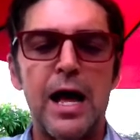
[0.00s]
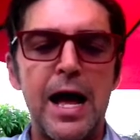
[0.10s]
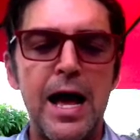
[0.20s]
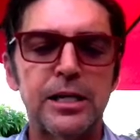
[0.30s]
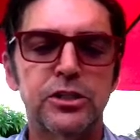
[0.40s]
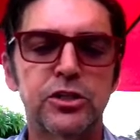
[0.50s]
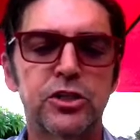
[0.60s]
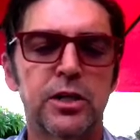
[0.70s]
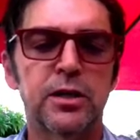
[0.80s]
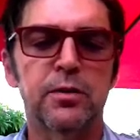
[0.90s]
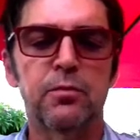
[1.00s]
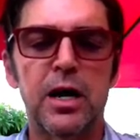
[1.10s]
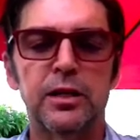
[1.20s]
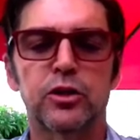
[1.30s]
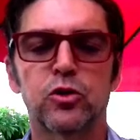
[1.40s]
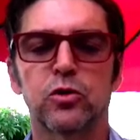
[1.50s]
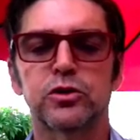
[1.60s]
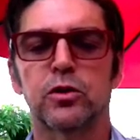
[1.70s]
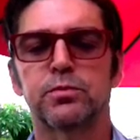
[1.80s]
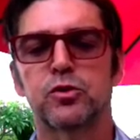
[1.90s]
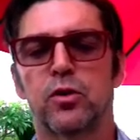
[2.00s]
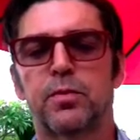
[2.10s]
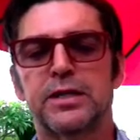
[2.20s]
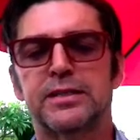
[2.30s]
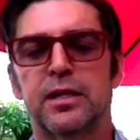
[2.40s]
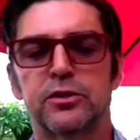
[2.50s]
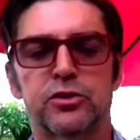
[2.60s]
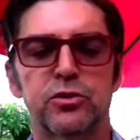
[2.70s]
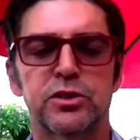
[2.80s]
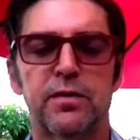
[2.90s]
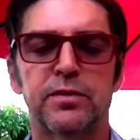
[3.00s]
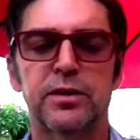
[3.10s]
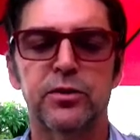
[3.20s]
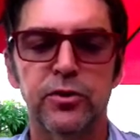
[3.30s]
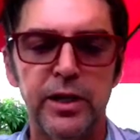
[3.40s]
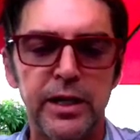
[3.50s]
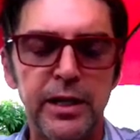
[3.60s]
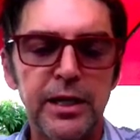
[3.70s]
oxygen molecules absorbed by cells, 273.